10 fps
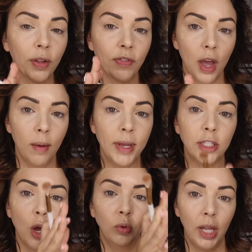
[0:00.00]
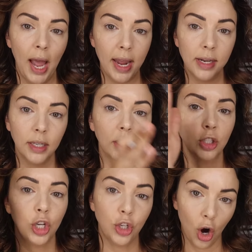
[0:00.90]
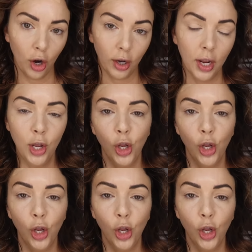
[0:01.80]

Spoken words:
of thumb is go light to dark.